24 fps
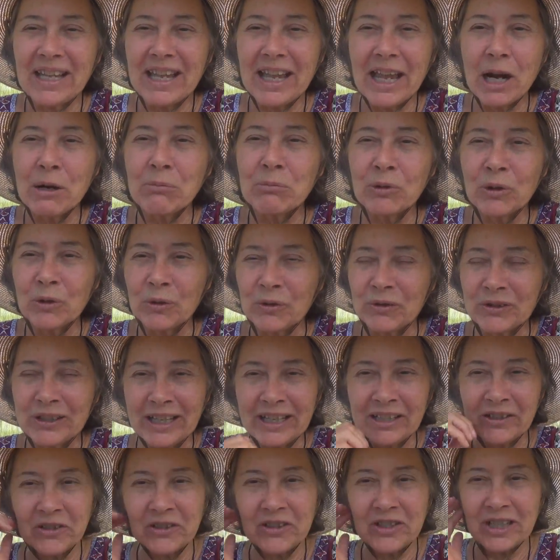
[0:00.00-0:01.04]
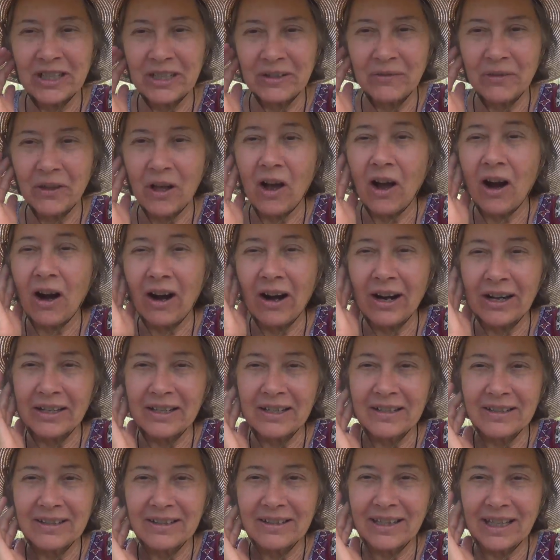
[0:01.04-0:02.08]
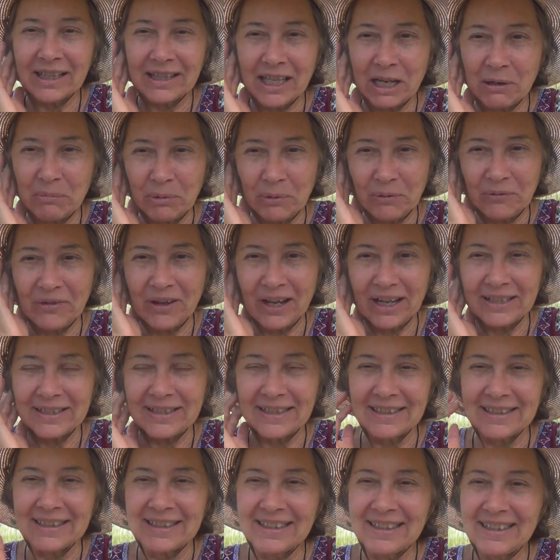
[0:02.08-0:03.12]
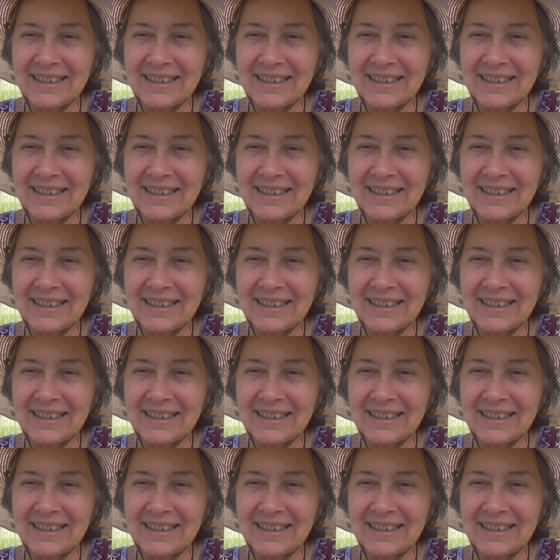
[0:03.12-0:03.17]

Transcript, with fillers: emerald energy of the heart that they perfected.